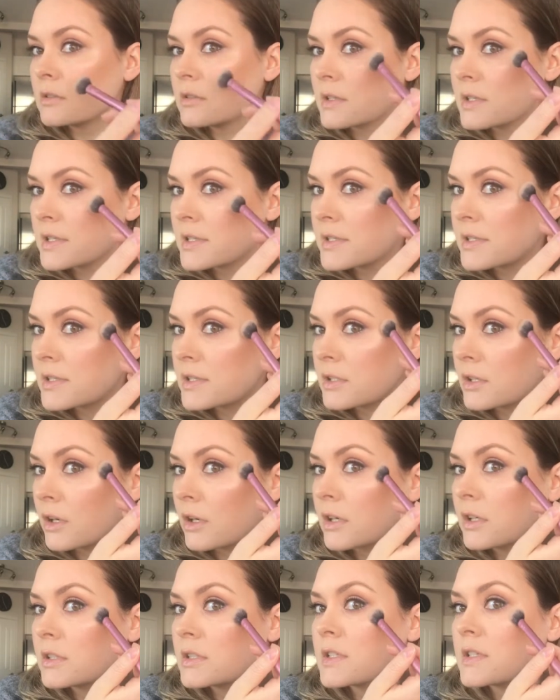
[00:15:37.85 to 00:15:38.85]

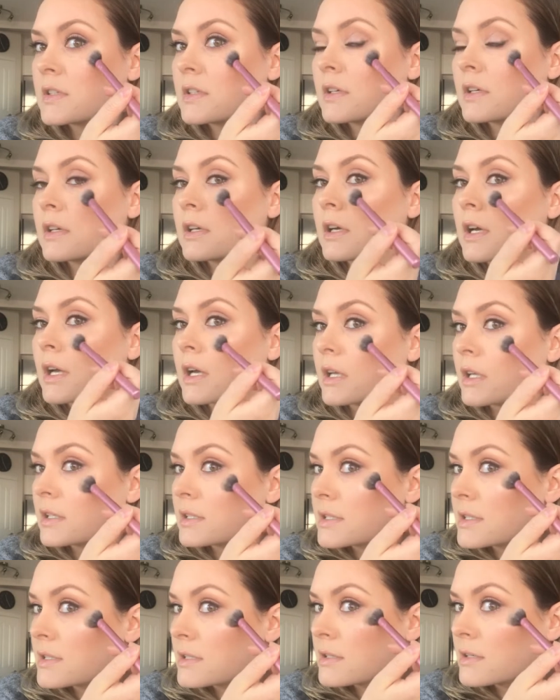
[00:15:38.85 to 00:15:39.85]
start at